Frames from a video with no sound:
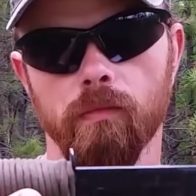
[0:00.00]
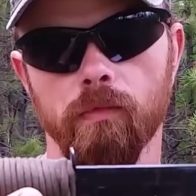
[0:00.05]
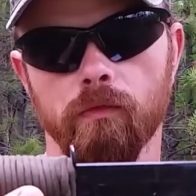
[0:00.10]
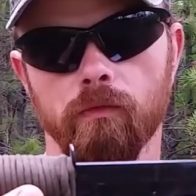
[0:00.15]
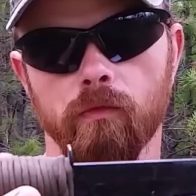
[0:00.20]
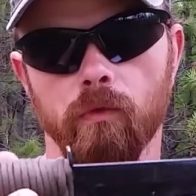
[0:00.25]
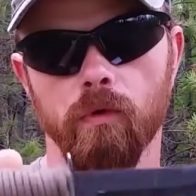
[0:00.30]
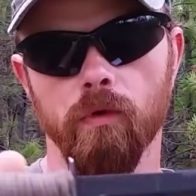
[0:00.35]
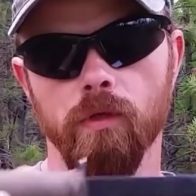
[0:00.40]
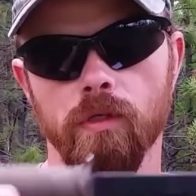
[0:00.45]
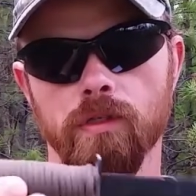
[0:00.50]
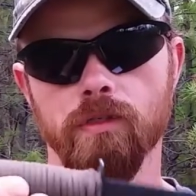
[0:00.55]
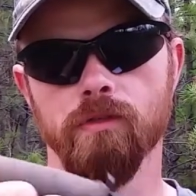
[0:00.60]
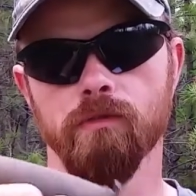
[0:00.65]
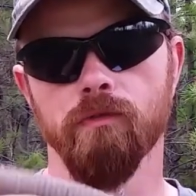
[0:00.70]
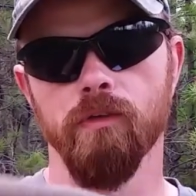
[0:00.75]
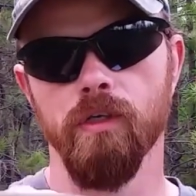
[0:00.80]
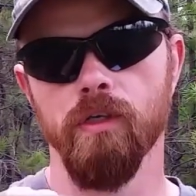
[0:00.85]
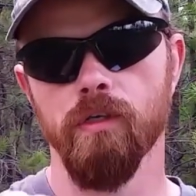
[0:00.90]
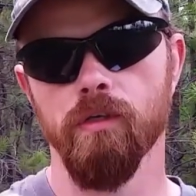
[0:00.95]
before this
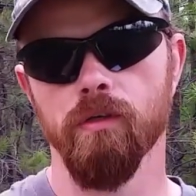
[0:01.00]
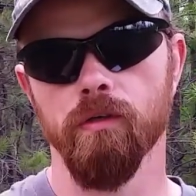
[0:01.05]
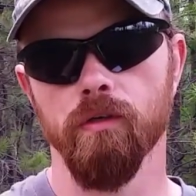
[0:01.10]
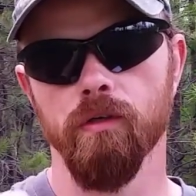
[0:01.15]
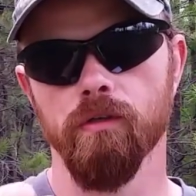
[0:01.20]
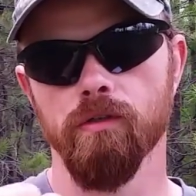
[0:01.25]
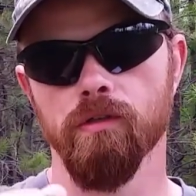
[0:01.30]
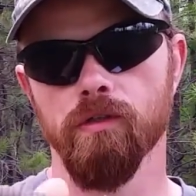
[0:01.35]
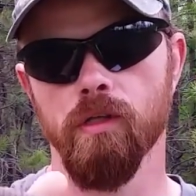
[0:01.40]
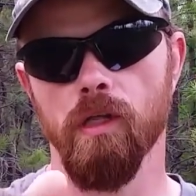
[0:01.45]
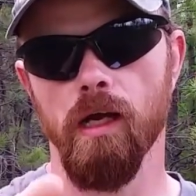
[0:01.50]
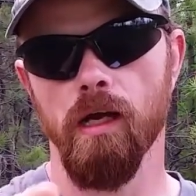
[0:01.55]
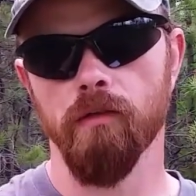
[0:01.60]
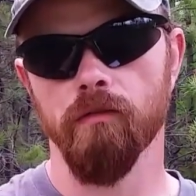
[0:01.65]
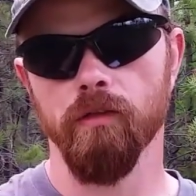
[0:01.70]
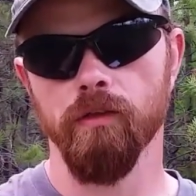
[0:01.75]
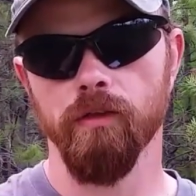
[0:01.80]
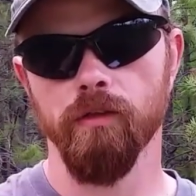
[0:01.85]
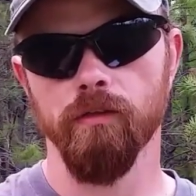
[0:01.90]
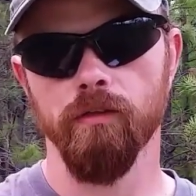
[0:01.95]
video goes live
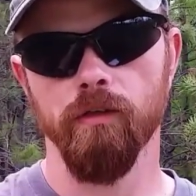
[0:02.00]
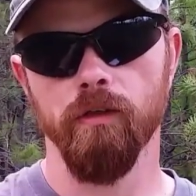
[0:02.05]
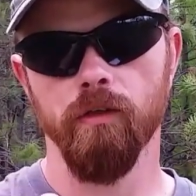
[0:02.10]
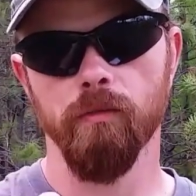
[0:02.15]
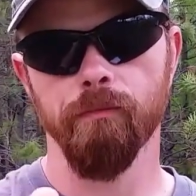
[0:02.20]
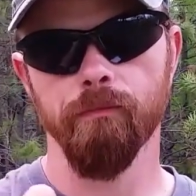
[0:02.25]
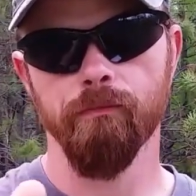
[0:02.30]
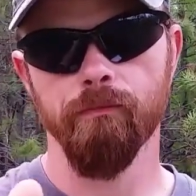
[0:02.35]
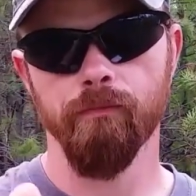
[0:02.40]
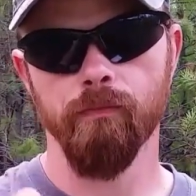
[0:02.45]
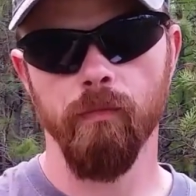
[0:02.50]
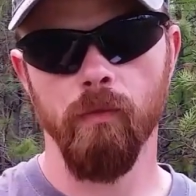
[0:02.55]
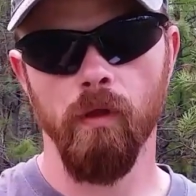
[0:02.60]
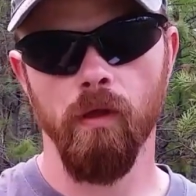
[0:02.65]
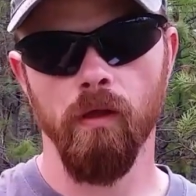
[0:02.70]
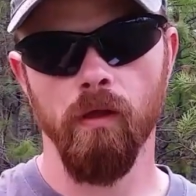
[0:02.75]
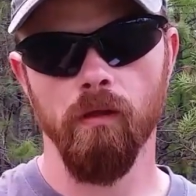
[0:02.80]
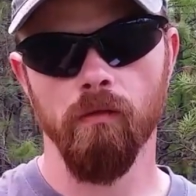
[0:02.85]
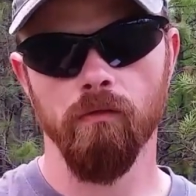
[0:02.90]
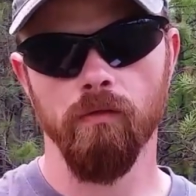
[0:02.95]
on YouTube
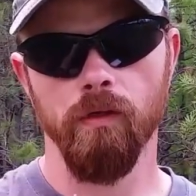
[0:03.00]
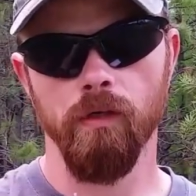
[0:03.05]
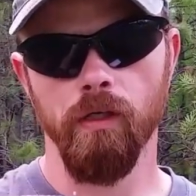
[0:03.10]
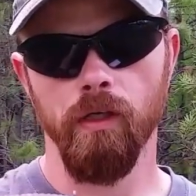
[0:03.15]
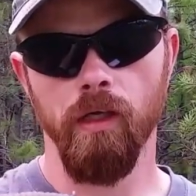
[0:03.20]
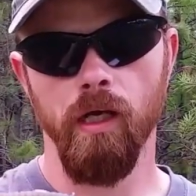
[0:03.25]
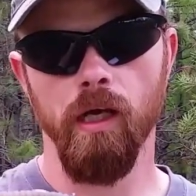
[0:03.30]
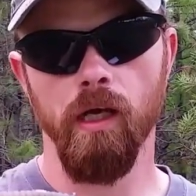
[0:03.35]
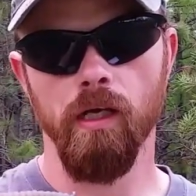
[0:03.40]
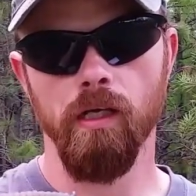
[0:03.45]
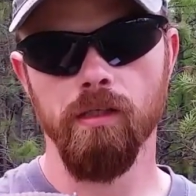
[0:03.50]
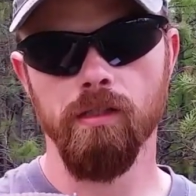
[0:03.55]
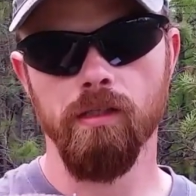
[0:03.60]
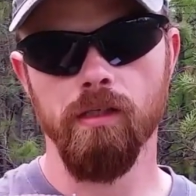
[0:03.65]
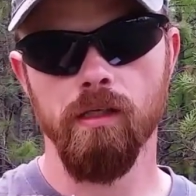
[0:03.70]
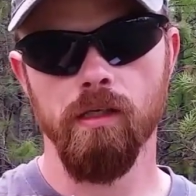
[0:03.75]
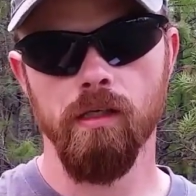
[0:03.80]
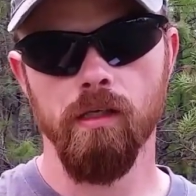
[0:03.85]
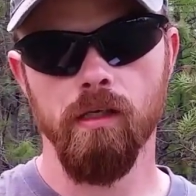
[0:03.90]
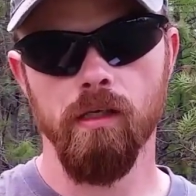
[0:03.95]
for you guys.